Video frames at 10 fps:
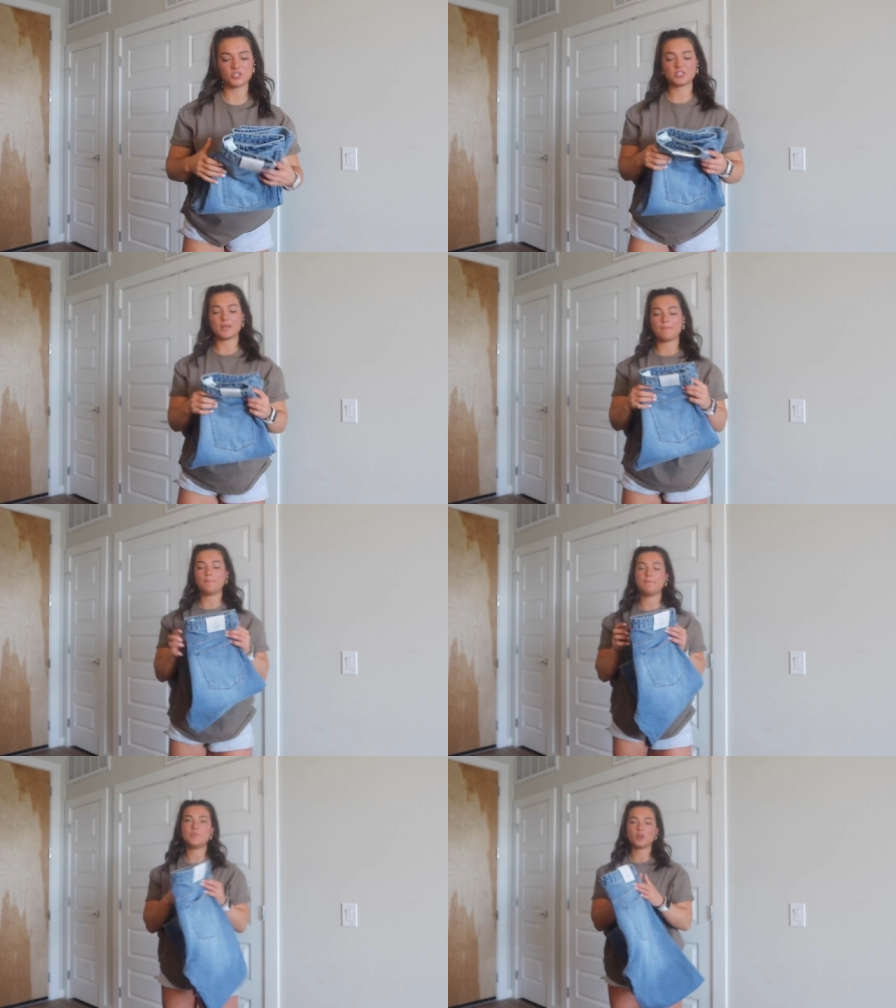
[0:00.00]
just like,
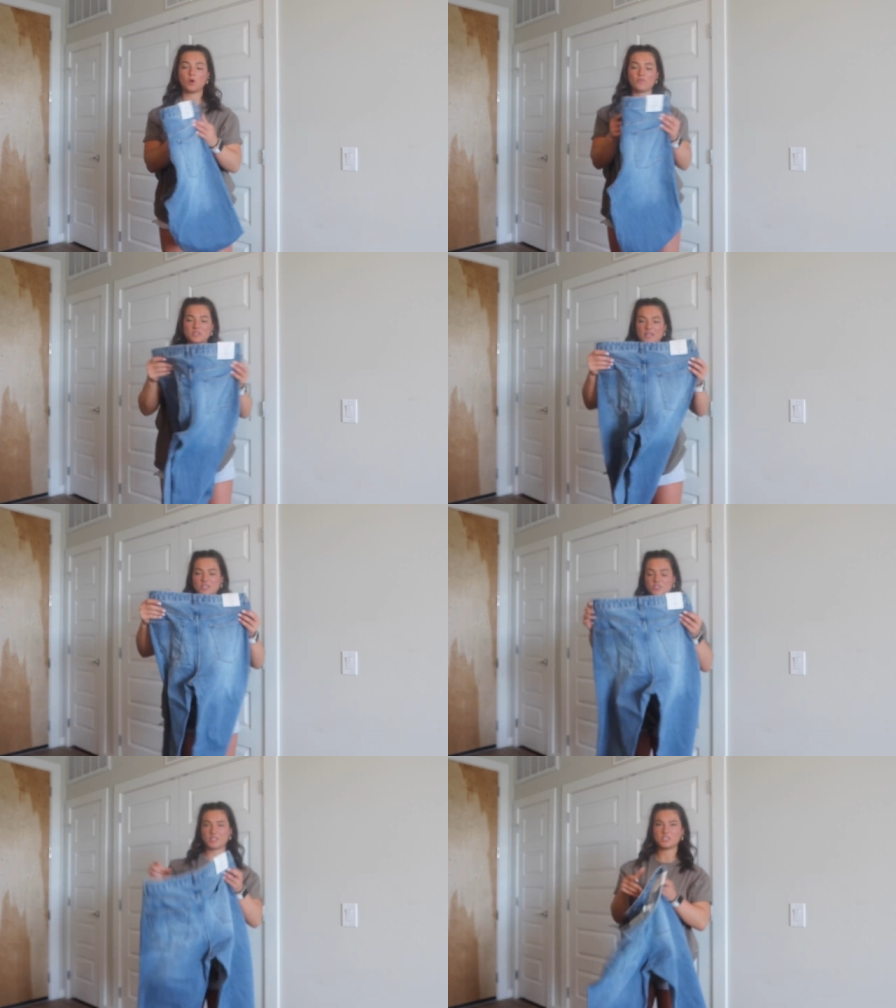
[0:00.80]
they're
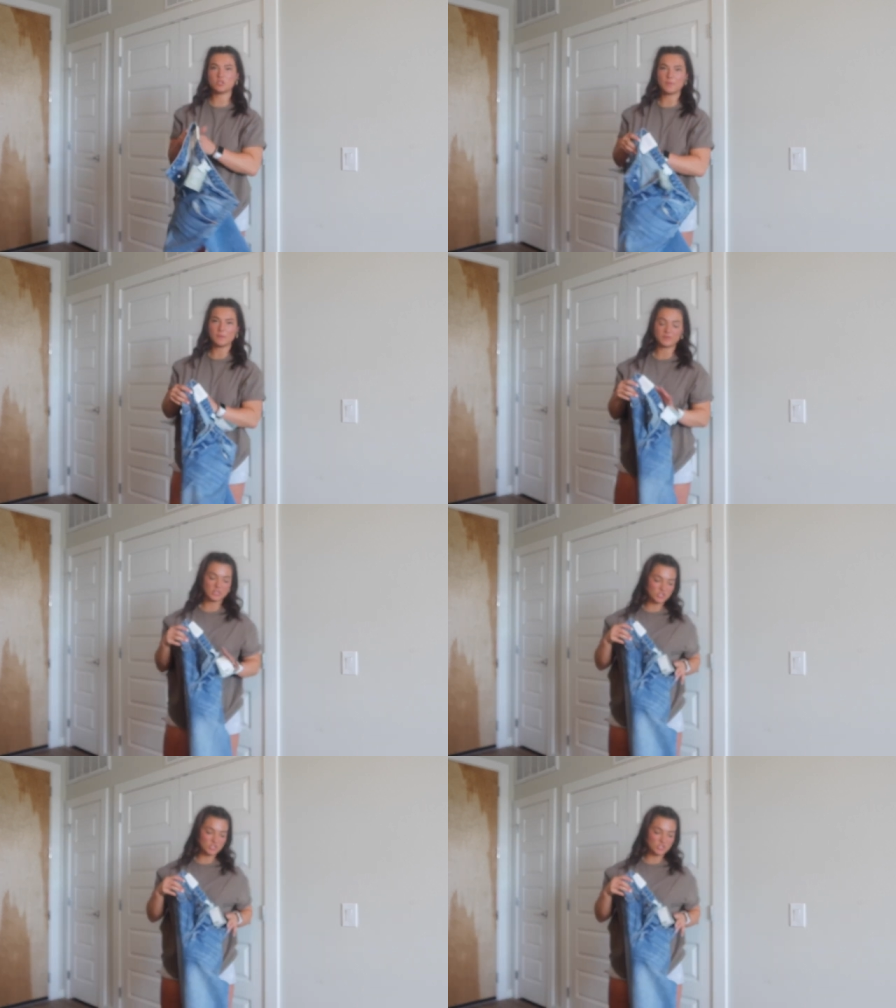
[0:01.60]
oversized. They're size too big, but they